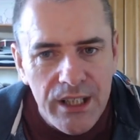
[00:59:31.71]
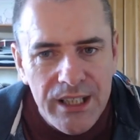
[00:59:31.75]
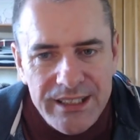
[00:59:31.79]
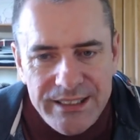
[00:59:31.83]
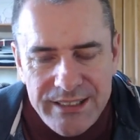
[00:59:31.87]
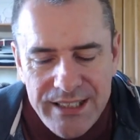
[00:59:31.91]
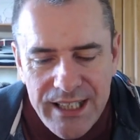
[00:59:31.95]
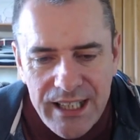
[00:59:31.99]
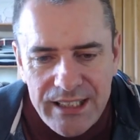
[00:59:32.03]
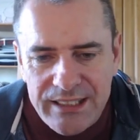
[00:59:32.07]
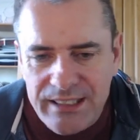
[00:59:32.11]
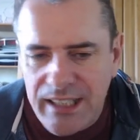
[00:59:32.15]

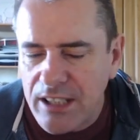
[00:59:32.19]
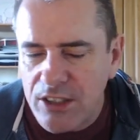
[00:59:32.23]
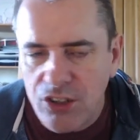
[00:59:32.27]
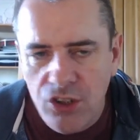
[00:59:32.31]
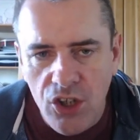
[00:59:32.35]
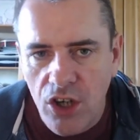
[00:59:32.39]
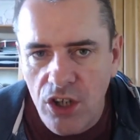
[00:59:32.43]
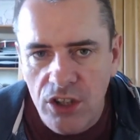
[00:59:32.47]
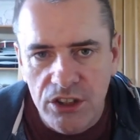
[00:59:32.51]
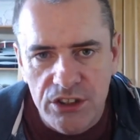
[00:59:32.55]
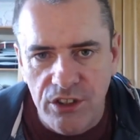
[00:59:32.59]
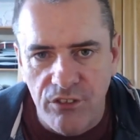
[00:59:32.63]
that
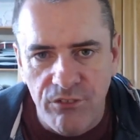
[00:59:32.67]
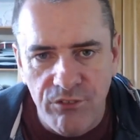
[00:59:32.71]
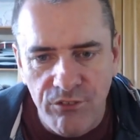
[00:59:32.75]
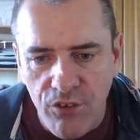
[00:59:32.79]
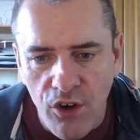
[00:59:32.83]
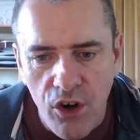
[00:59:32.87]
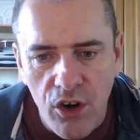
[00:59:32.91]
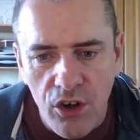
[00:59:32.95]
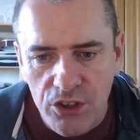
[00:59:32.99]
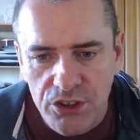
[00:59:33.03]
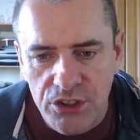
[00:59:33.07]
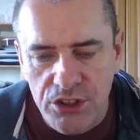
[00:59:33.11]
cost a
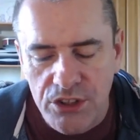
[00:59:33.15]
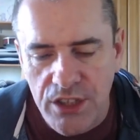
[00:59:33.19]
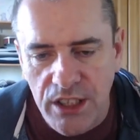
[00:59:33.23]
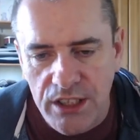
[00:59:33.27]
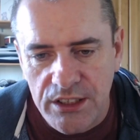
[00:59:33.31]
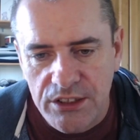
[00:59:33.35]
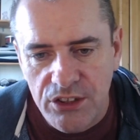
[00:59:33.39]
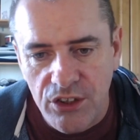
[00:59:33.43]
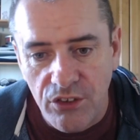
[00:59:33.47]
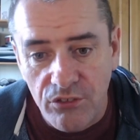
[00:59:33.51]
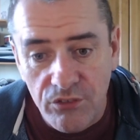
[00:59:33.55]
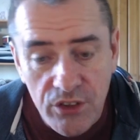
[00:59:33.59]
fortune, that
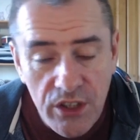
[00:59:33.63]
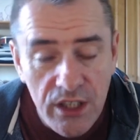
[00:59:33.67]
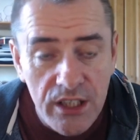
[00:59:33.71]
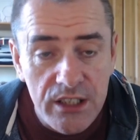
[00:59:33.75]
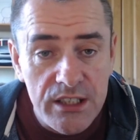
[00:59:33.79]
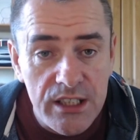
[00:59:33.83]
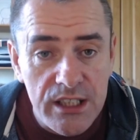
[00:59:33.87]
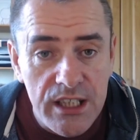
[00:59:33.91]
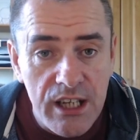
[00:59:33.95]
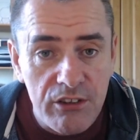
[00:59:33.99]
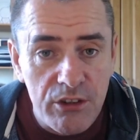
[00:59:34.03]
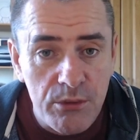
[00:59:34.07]
stuff, and they
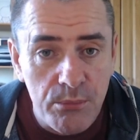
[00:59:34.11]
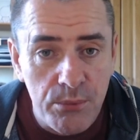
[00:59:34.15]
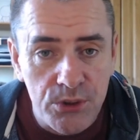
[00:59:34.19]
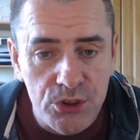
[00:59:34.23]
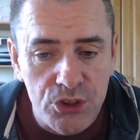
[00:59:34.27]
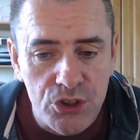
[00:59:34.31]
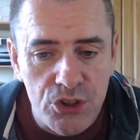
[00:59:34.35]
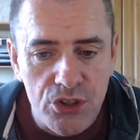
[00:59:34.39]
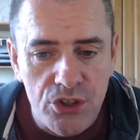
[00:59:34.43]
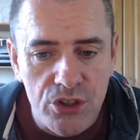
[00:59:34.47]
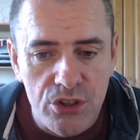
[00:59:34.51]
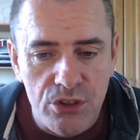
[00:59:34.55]
didn't have the
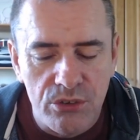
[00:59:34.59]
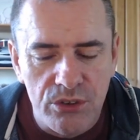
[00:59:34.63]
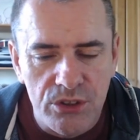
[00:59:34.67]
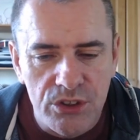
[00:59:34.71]
budget to do it.